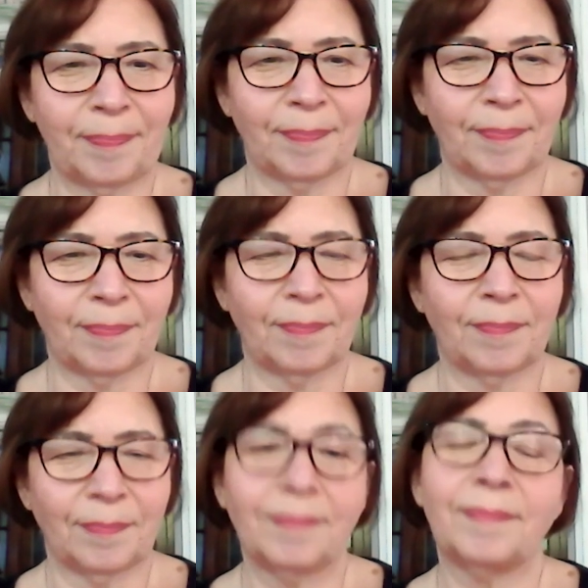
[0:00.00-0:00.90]

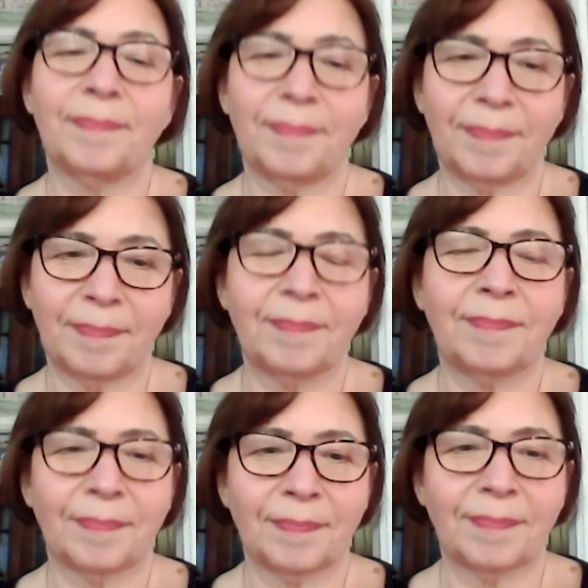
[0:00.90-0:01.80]

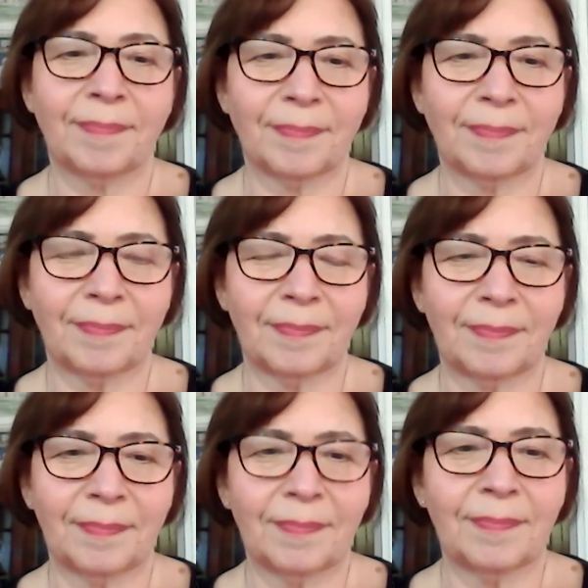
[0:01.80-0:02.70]

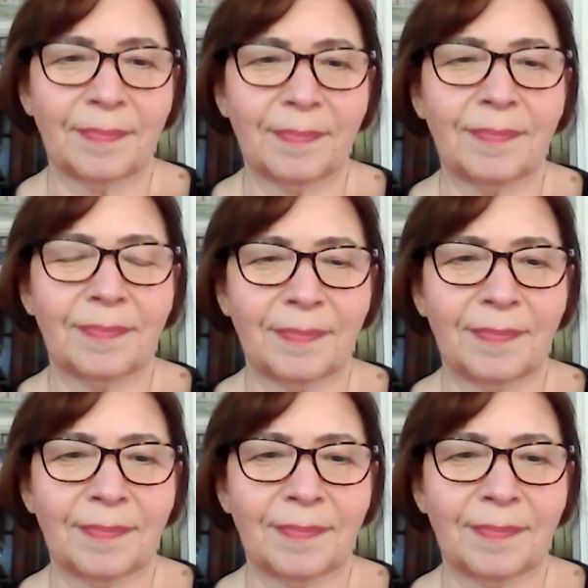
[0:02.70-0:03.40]
This person isn't speaking.